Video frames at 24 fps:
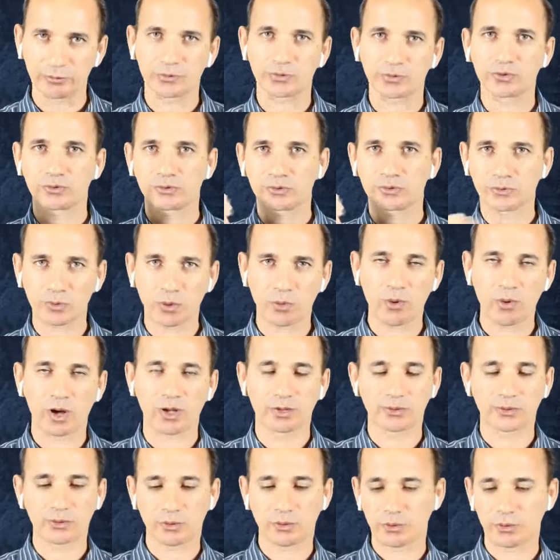so
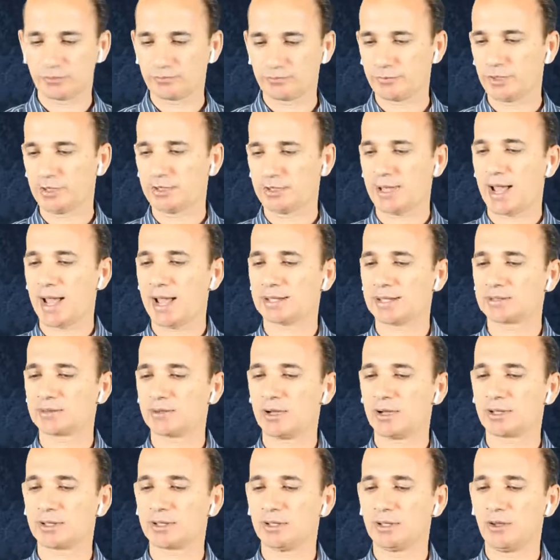on. So it has
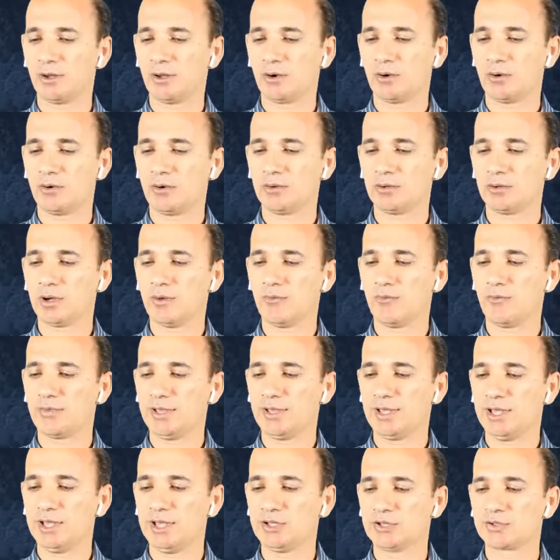like all
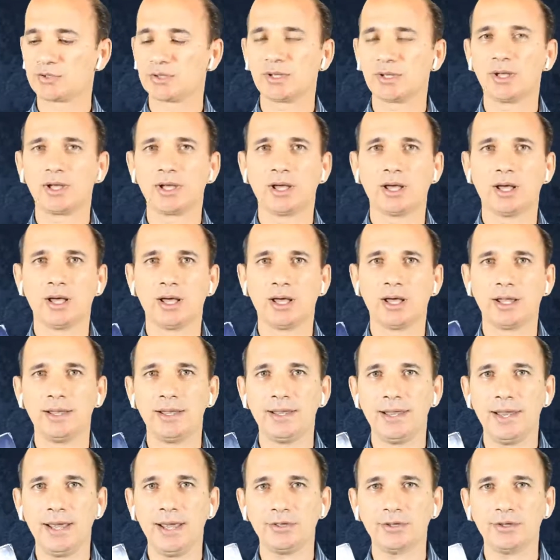of these
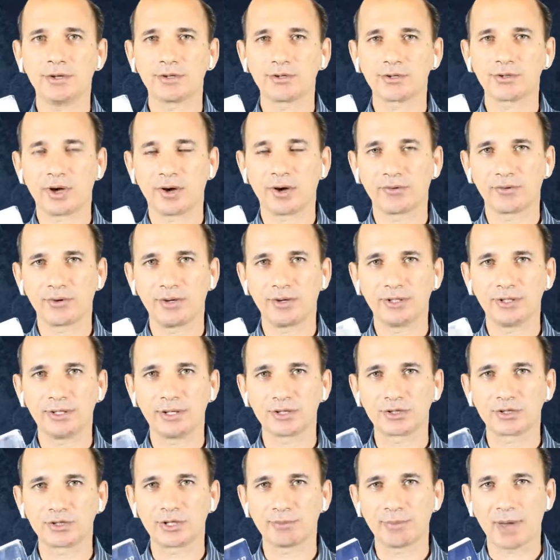letters of
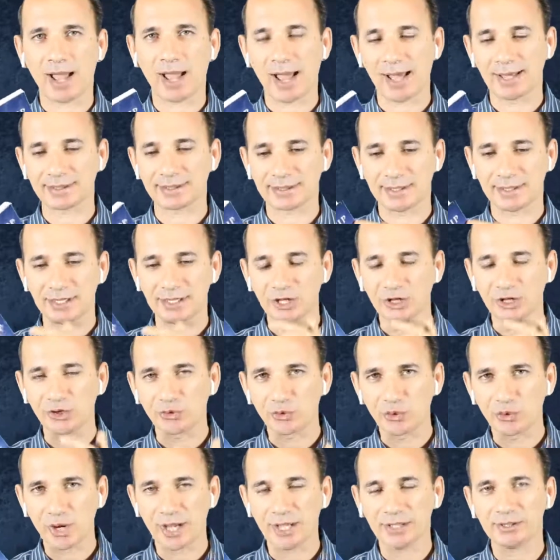leadership as the
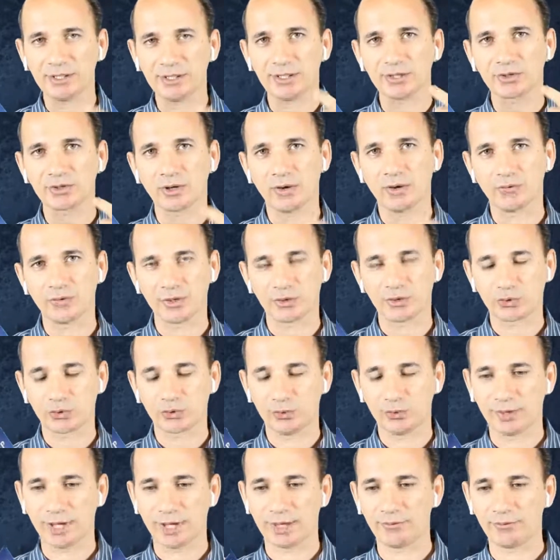ingredients of the
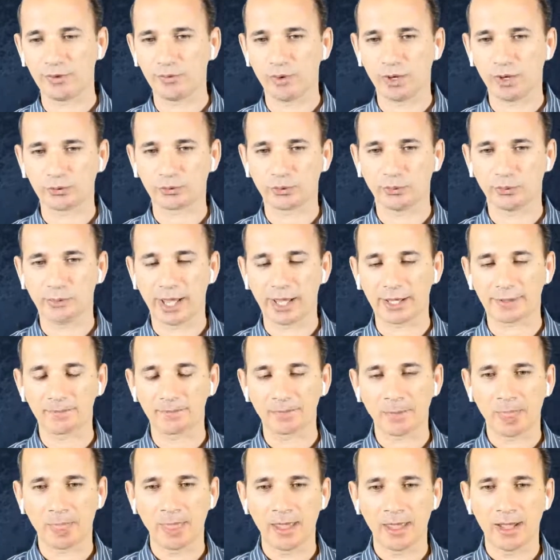soup that we want to make.
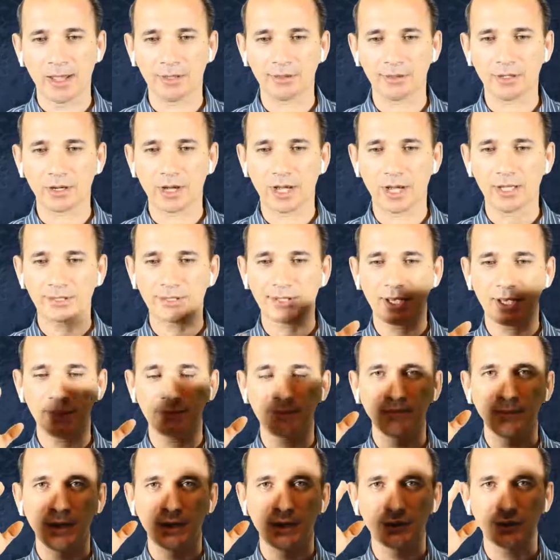And then I
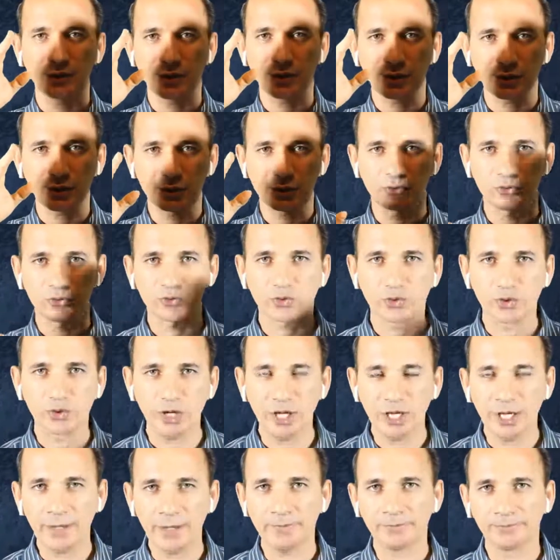said there are
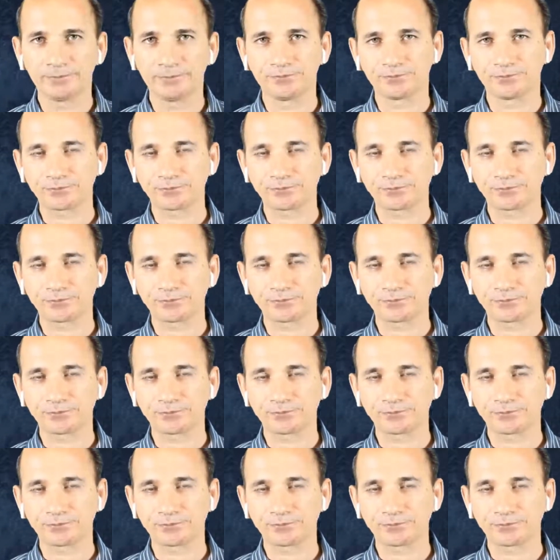three